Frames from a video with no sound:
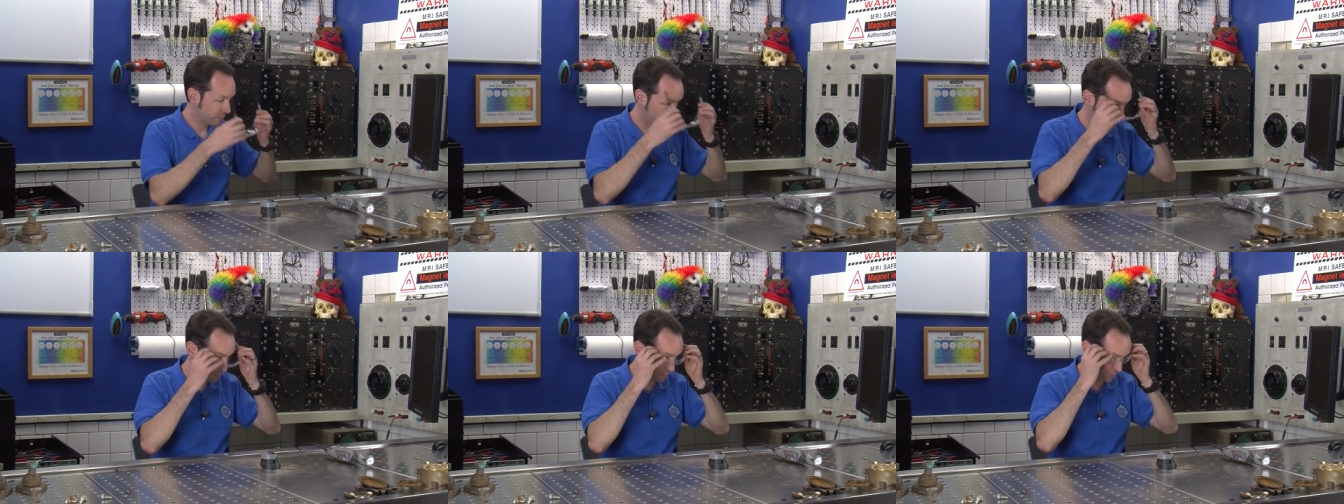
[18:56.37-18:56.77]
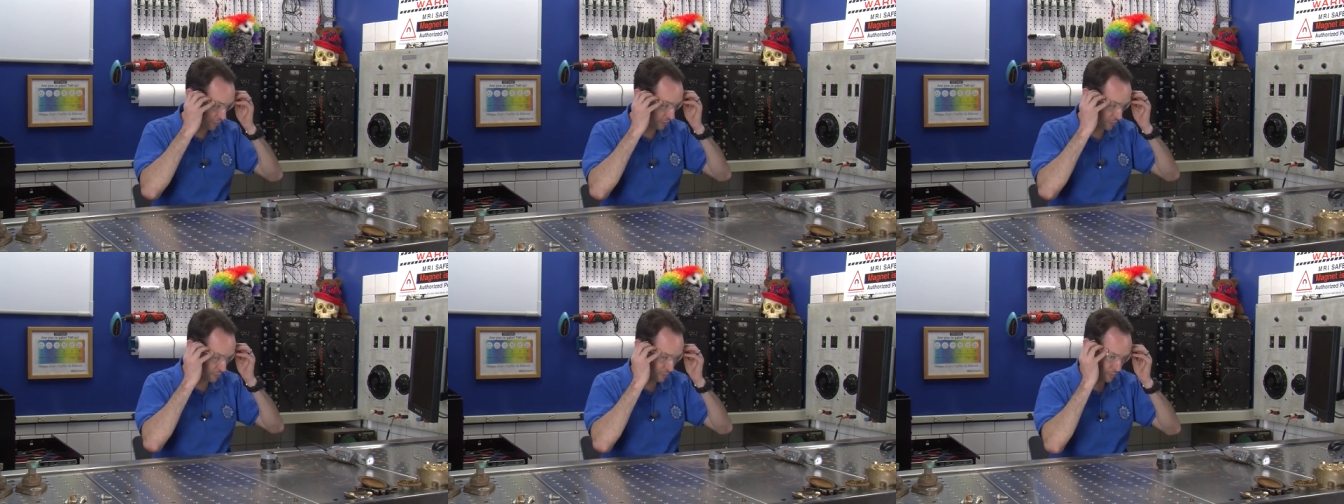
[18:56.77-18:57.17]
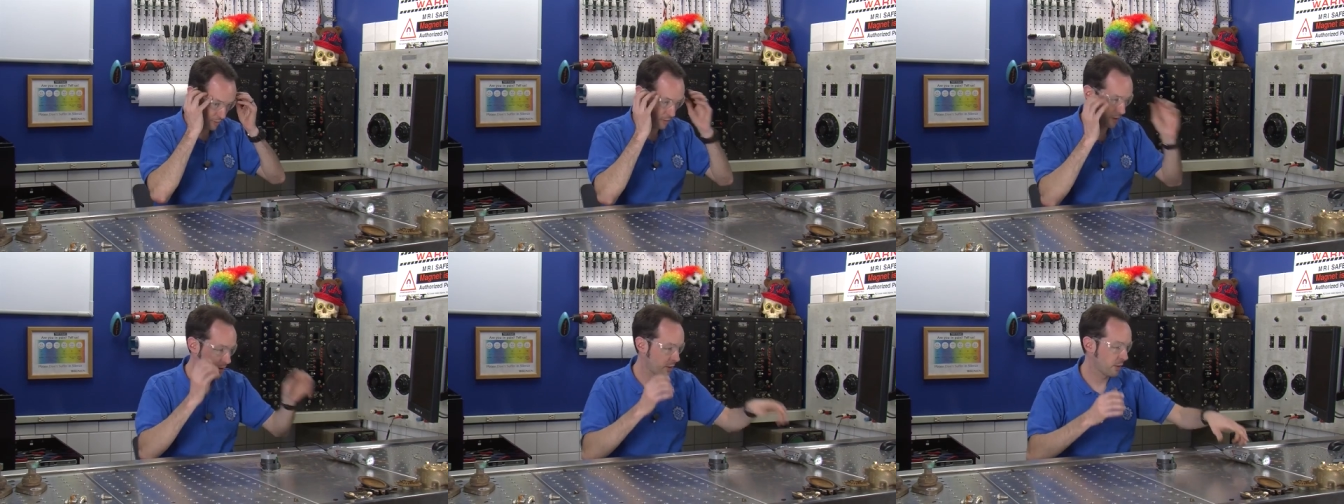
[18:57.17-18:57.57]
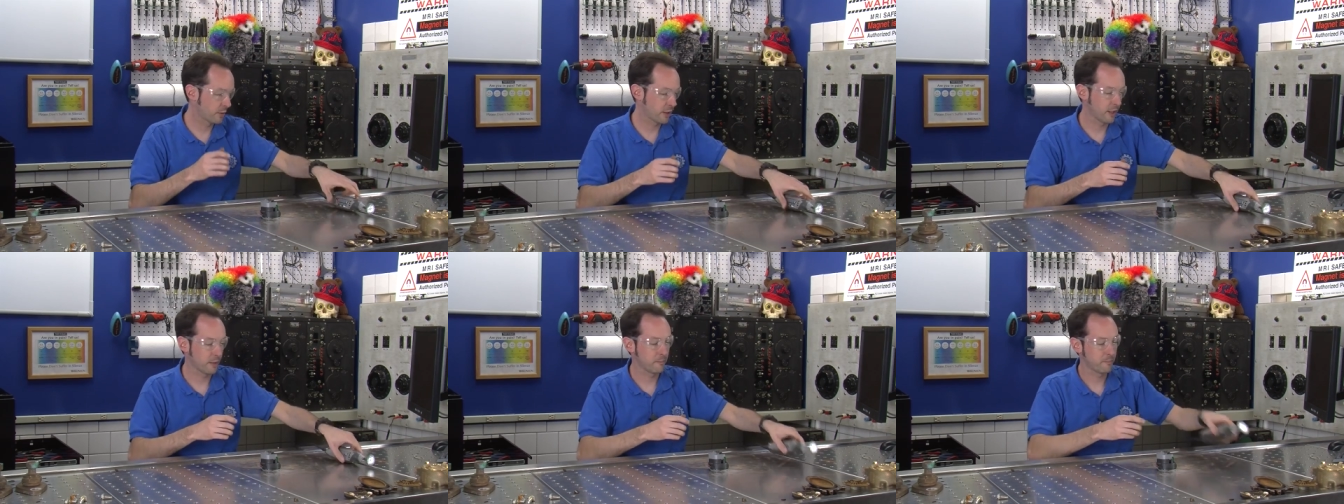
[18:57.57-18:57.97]
Safety third.
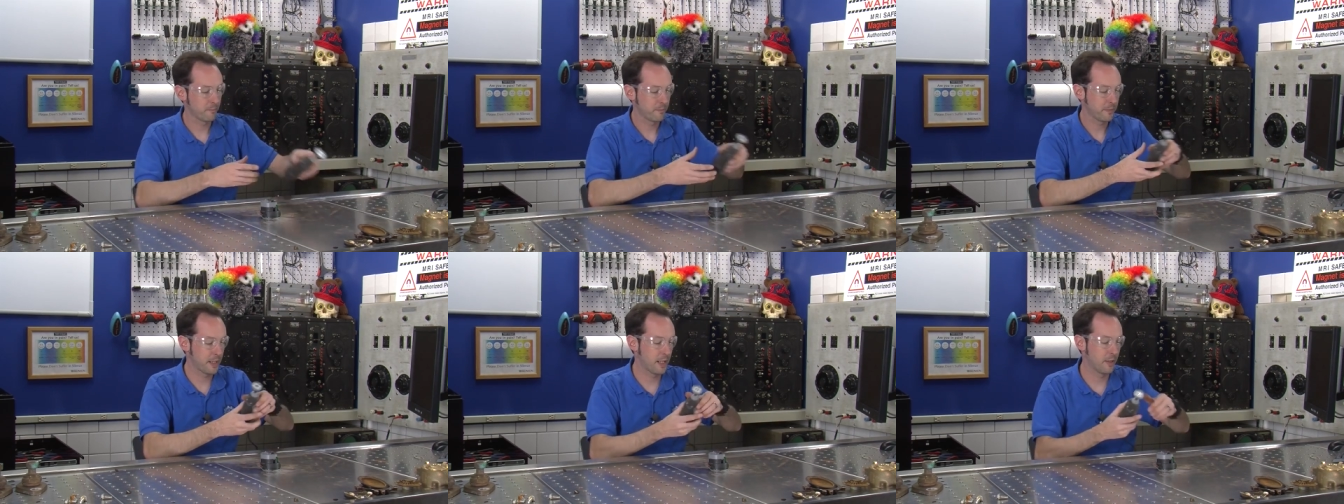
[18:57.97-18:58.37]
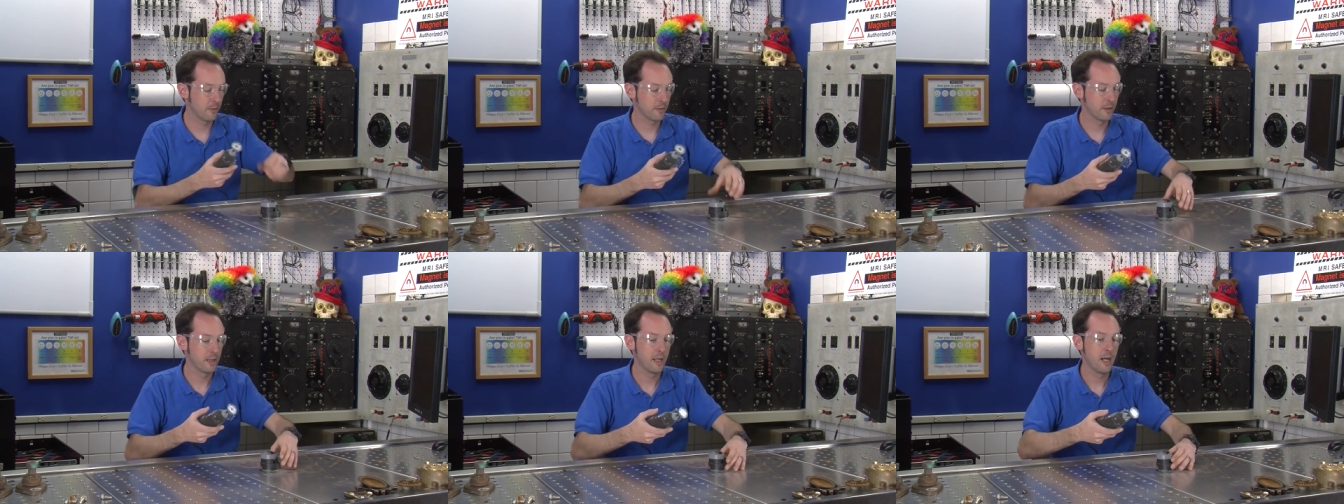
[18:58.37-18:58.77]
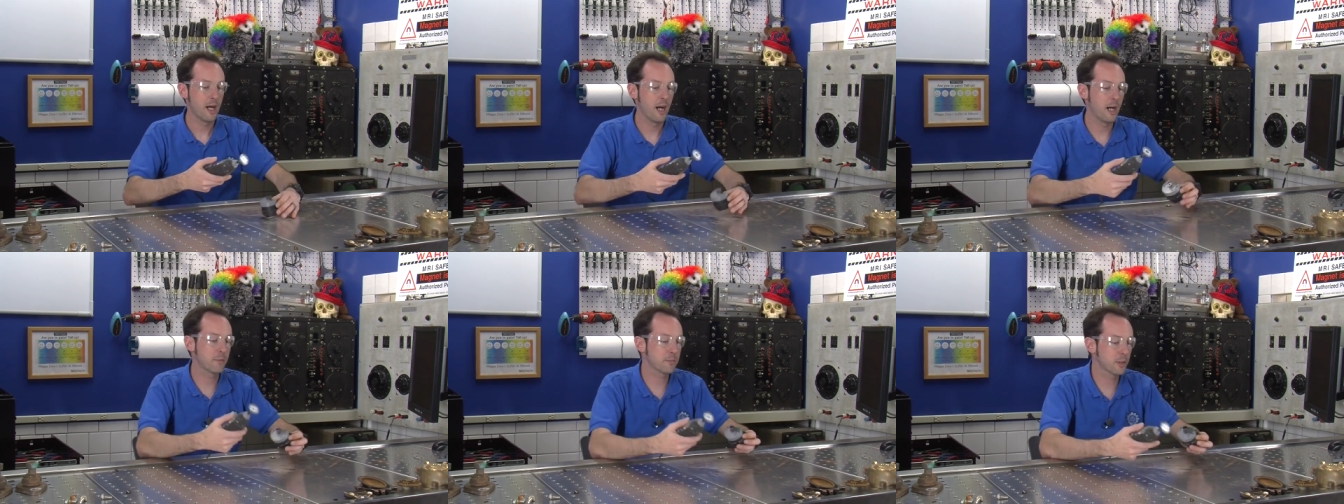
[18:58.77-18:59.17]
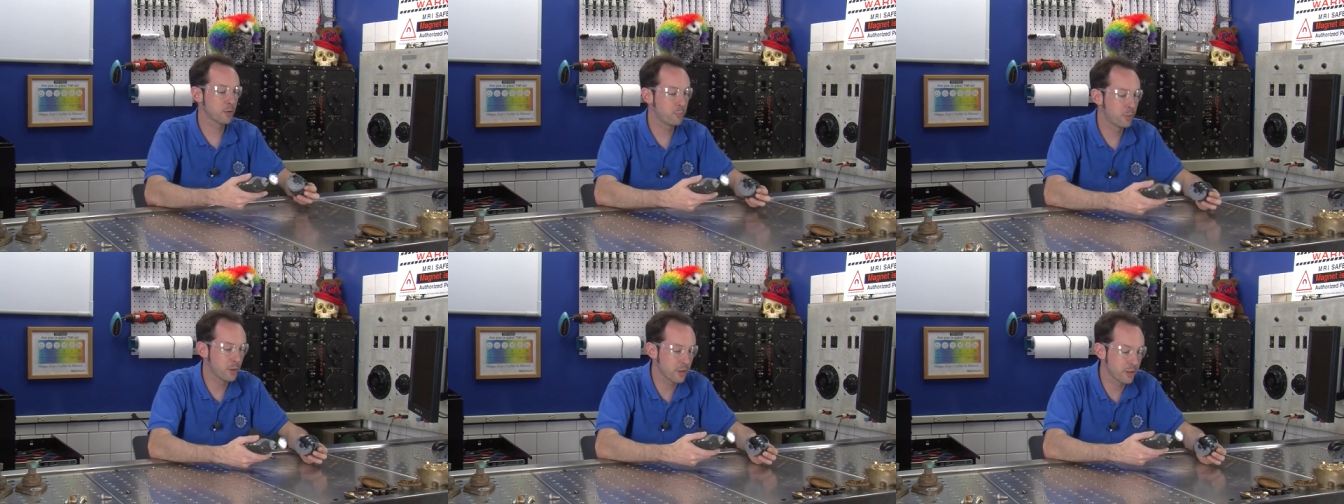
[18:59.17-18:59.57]
Okay, now, I'm going to
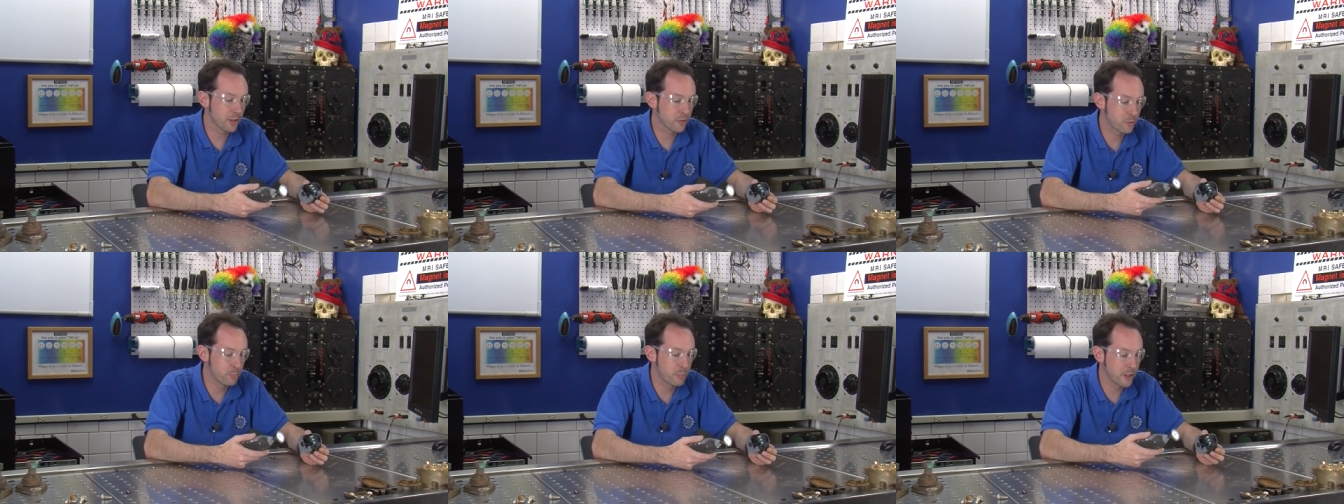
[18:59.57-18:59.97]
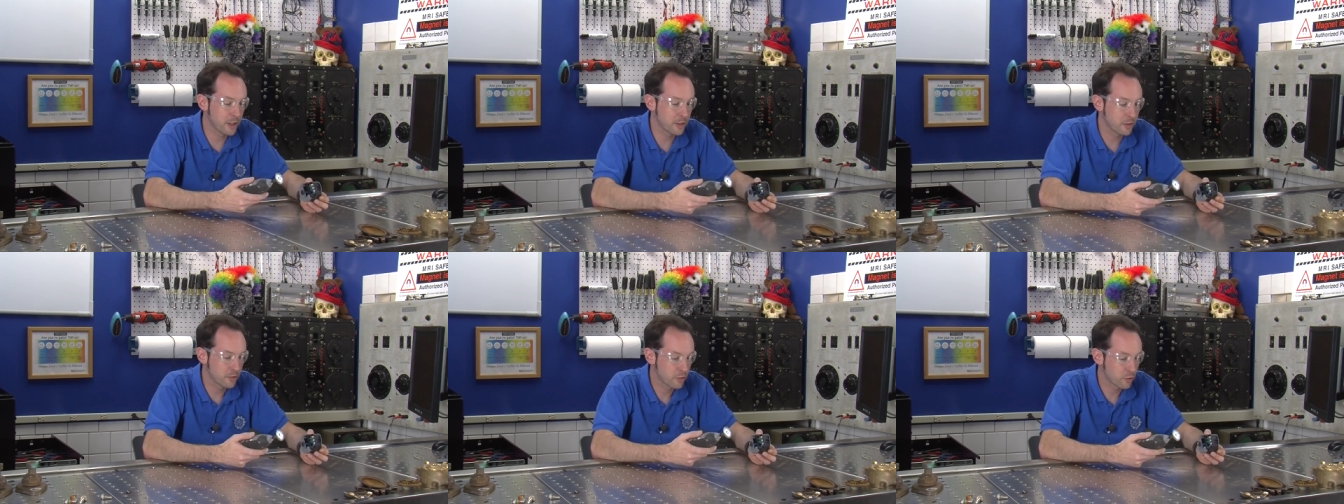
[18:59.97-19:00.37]
put this big